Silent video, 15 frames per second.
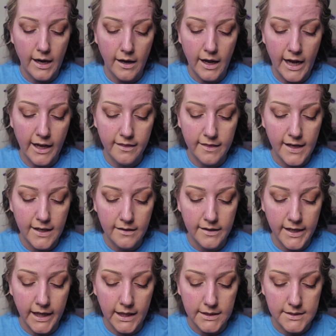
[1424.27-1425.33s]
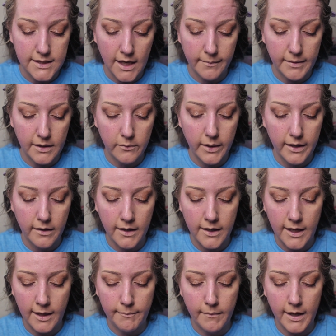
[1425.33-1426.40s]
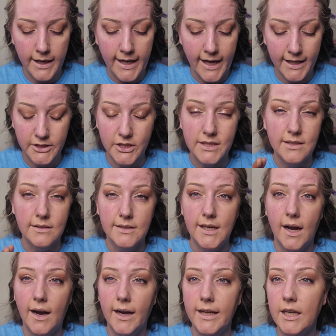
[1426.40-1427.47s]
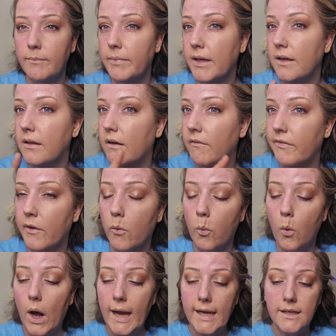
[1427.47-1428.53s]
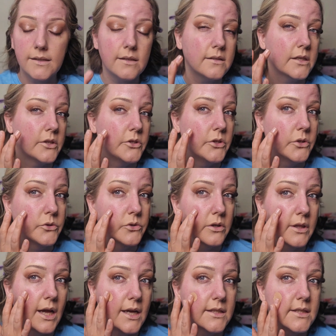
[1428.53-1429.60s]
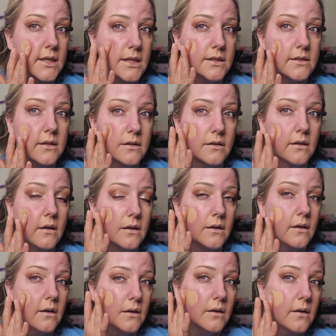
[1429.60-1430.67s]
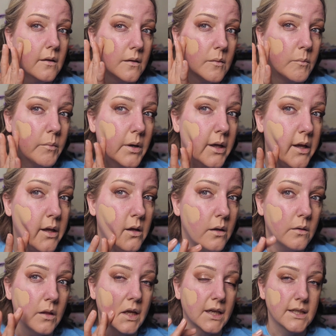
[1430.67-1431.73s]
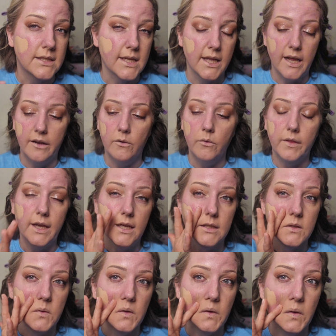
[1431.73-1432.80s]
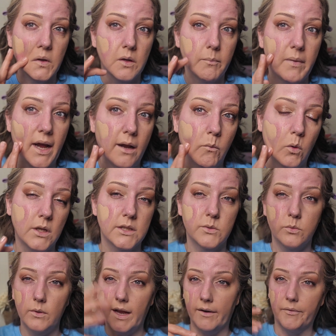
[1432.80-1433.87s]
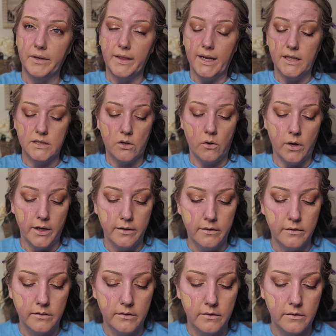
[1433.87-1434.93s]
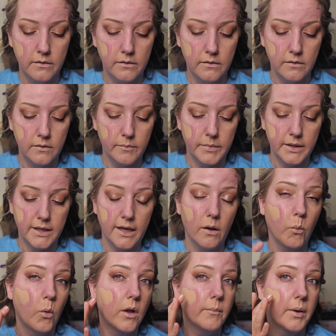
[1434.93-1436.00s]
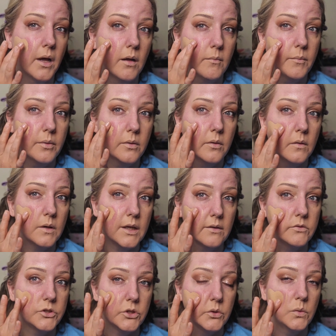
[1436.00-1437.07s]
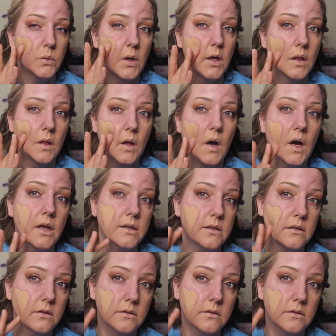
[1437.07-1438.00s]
I think next time I wear it, I might add just a tiny bit of the white to neutralize it. But like I said, I don't think it's going to look bad once everything is on. But yeah, one pump gives you a lot.